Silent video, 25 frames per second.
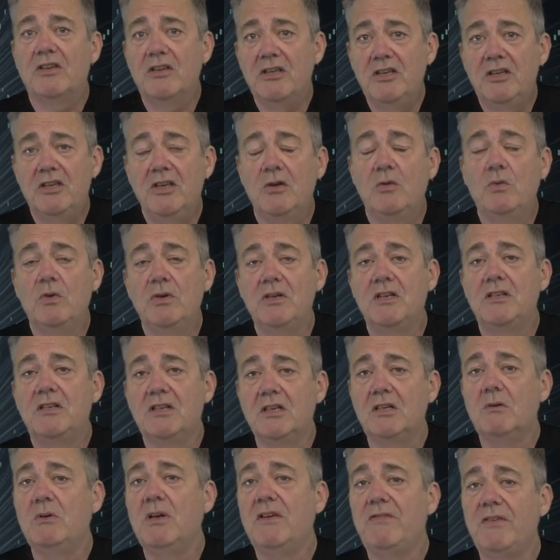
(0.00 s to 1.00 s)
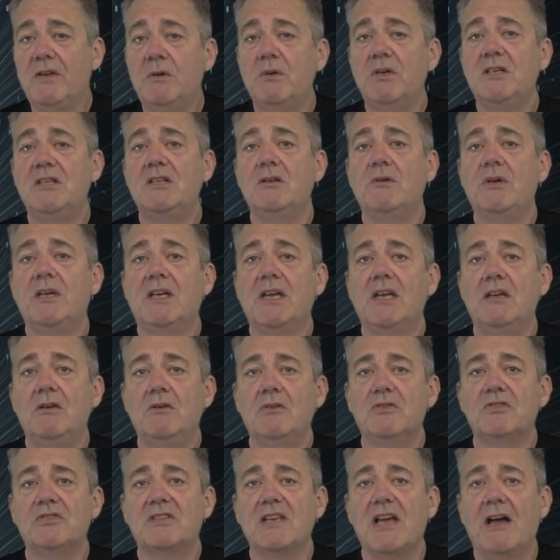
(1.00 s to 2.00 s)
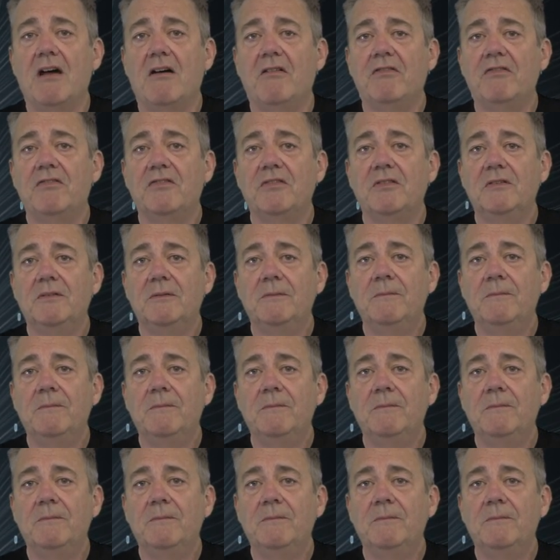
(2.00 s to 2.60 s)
that you would do if you were doing it yourself.